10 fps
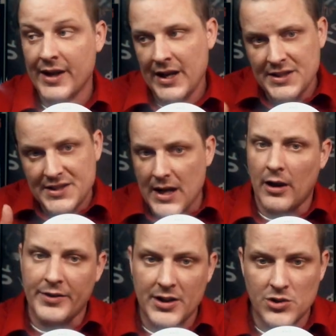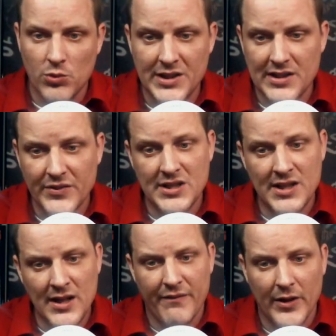And he stayed healthy in
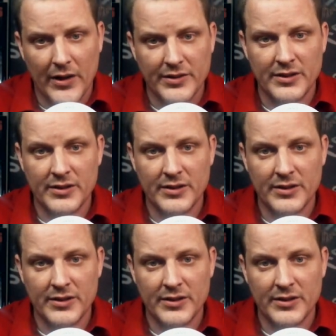2017, I felt.